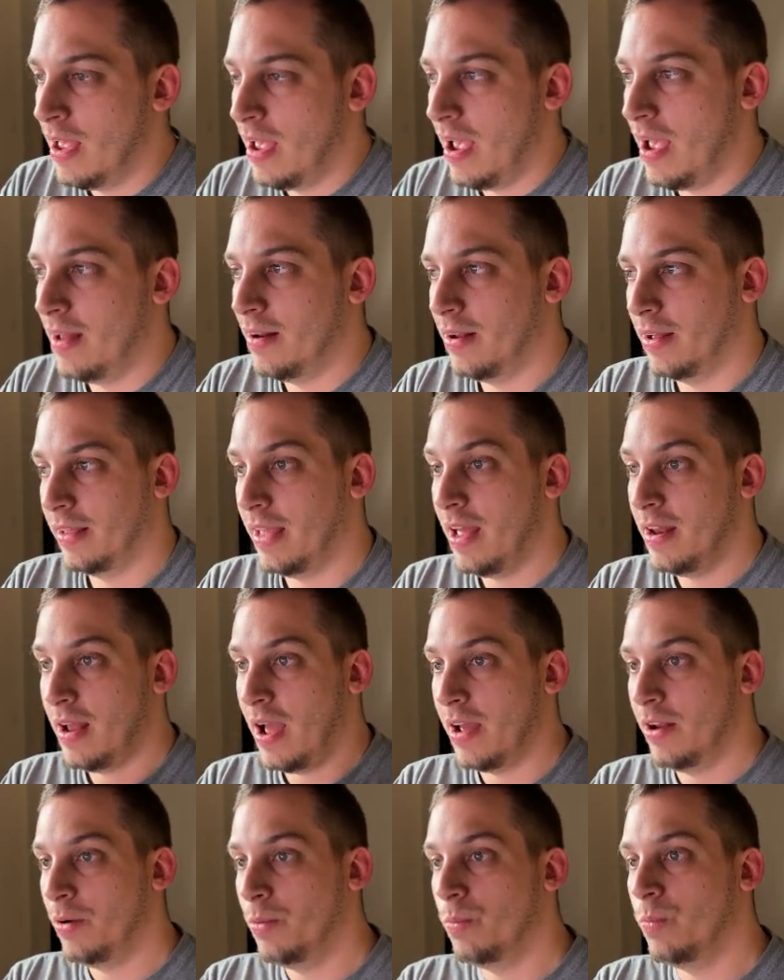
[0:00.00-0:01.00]
And again,
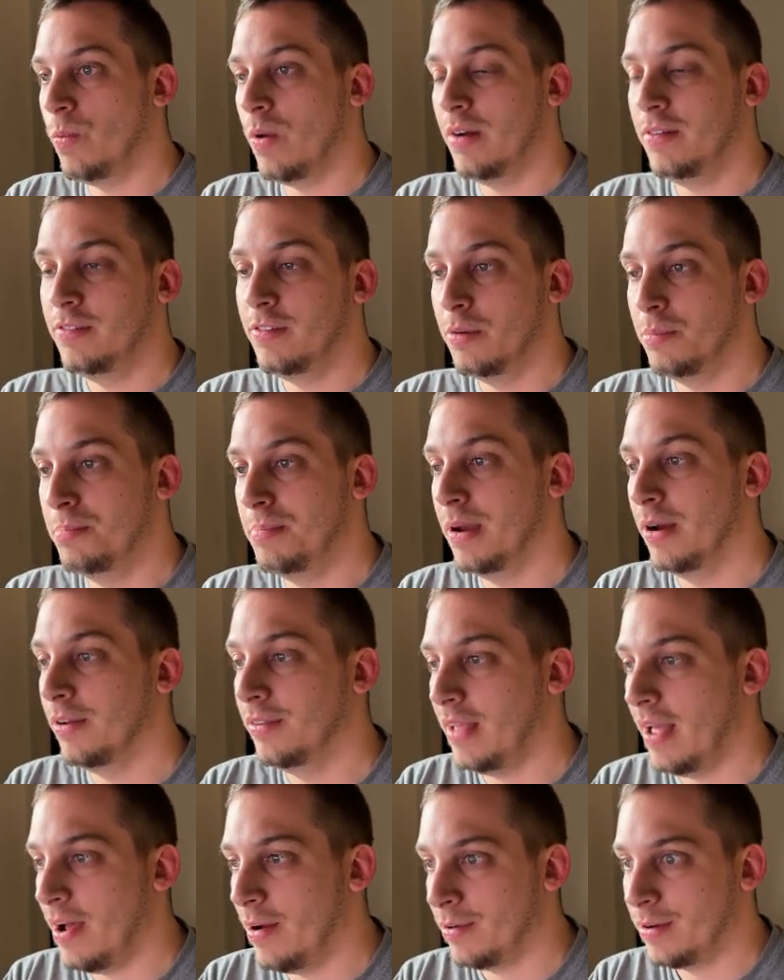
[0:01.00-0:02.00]
I don't want to
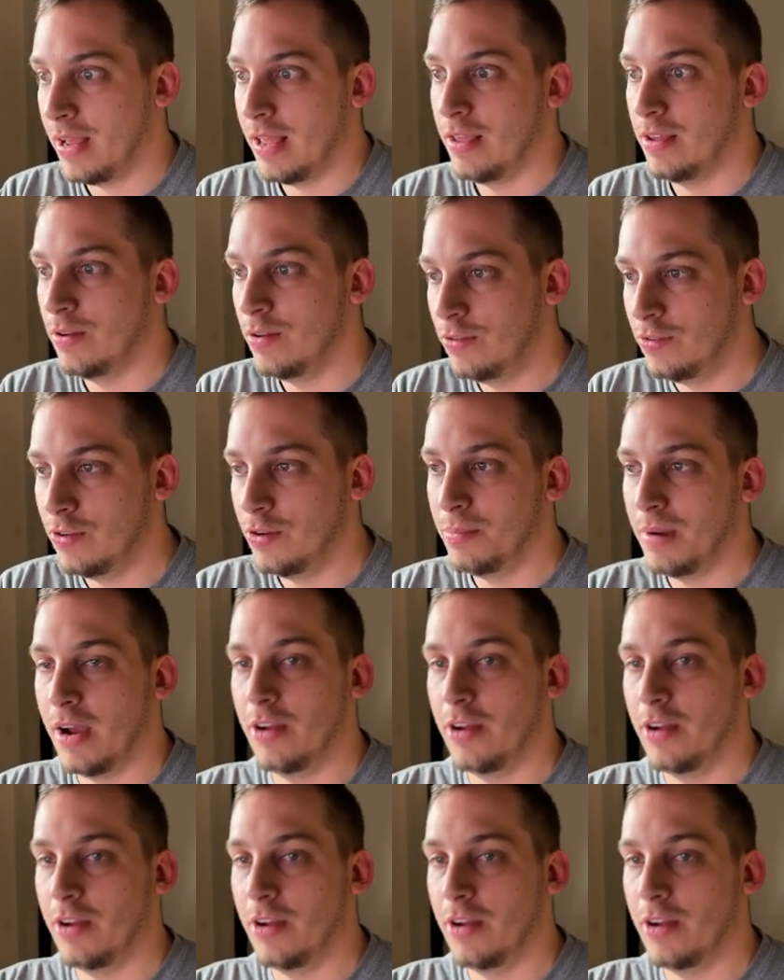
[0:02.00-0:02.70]
build out a YouTube.